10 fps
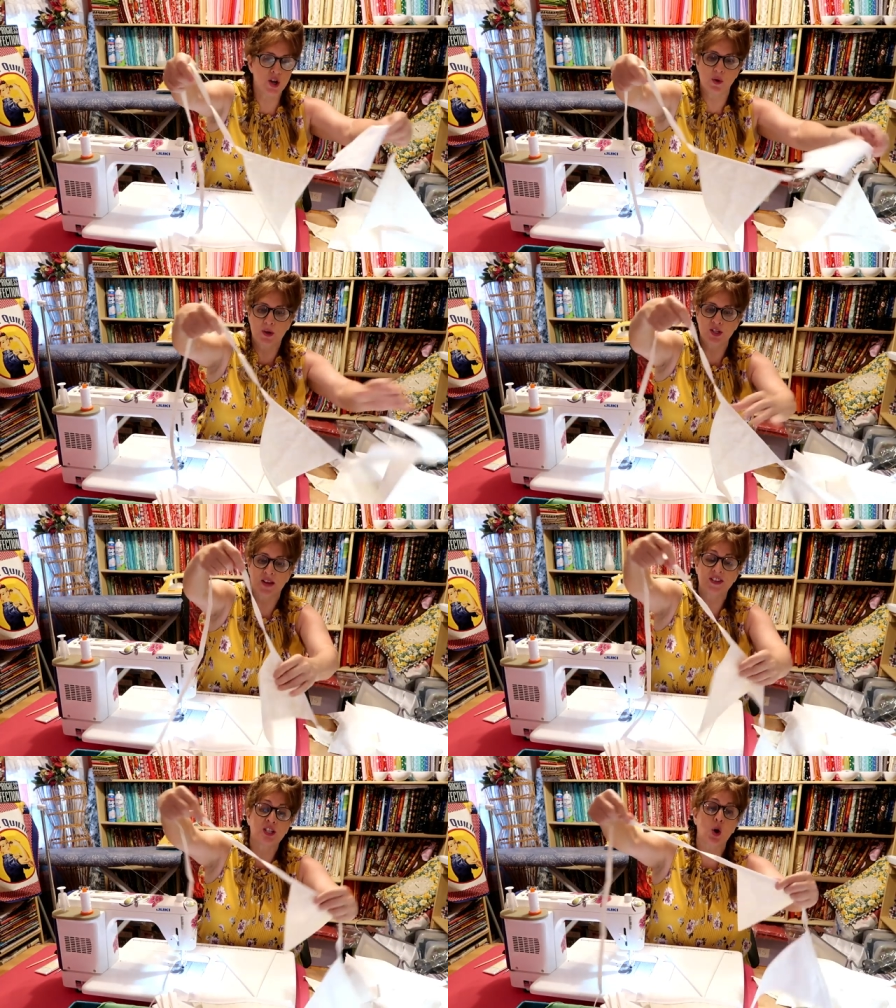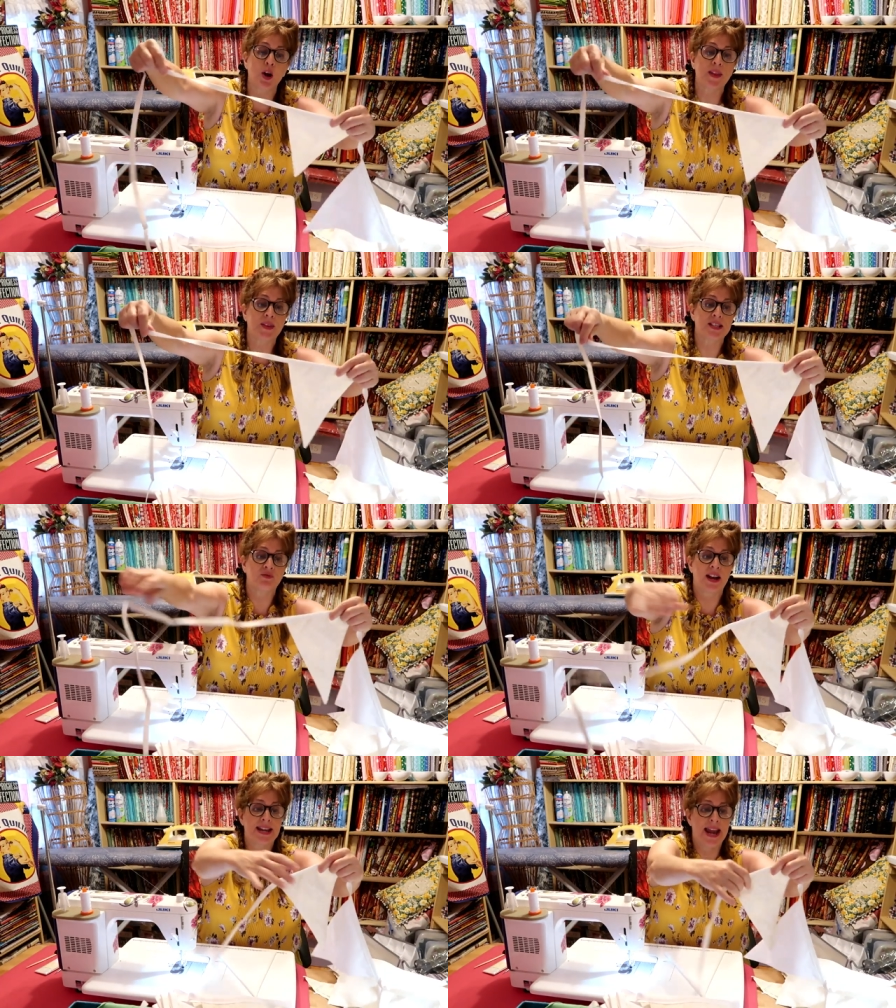you because I've started this
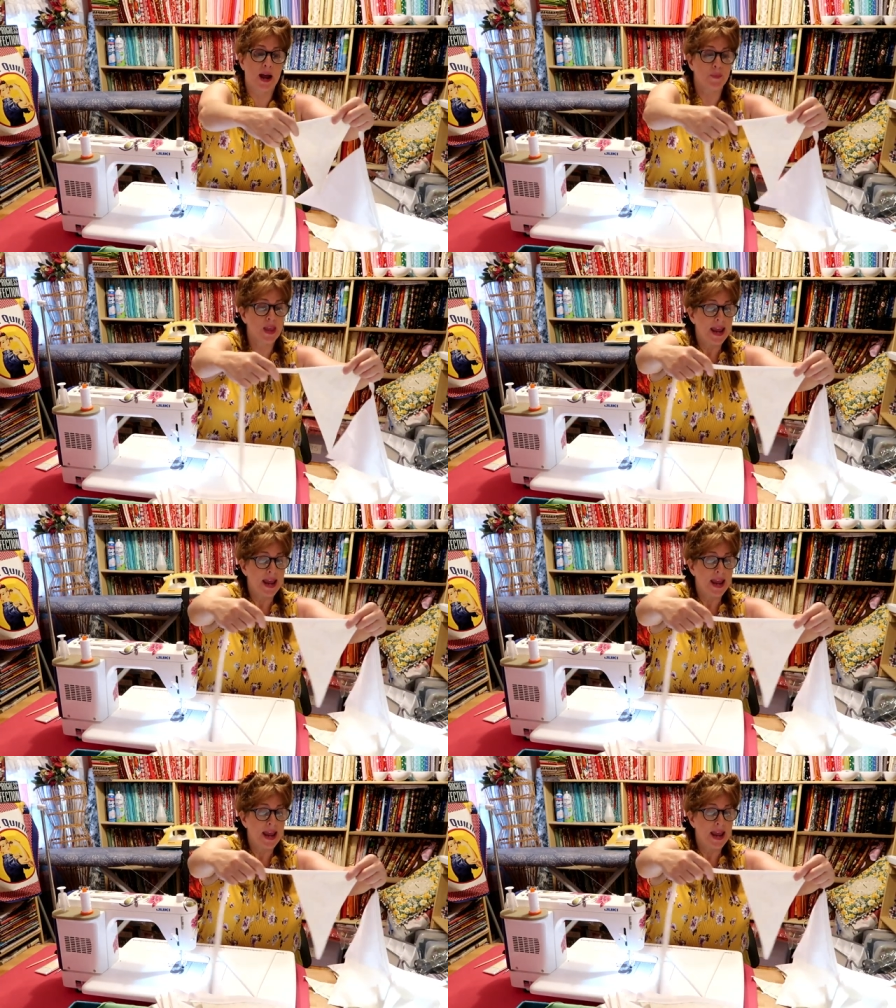right now.